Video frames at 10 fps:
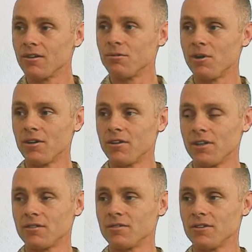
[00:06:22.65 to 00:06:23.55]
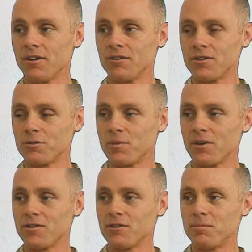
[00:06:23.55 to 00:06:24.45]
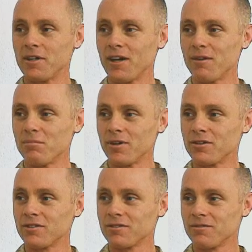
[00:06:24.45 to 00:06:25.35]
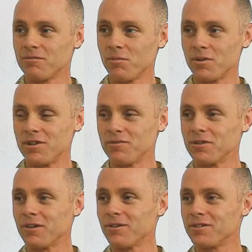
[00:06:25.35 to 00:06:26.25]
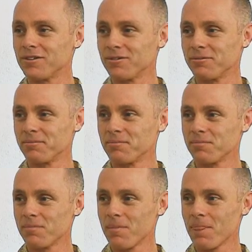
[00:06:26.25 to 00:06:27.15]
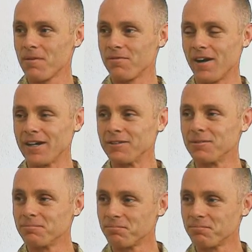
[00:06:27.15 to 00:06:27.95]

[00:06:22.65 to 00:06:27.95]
well then those experiences became much more difficult to find.